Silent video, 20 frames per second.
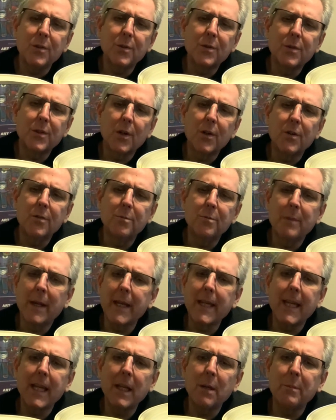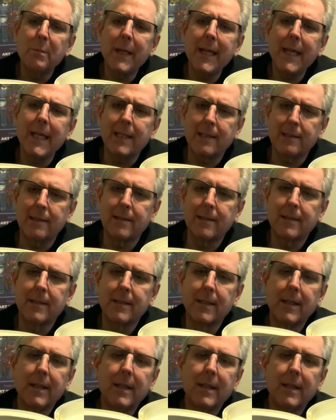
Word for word: so making peace.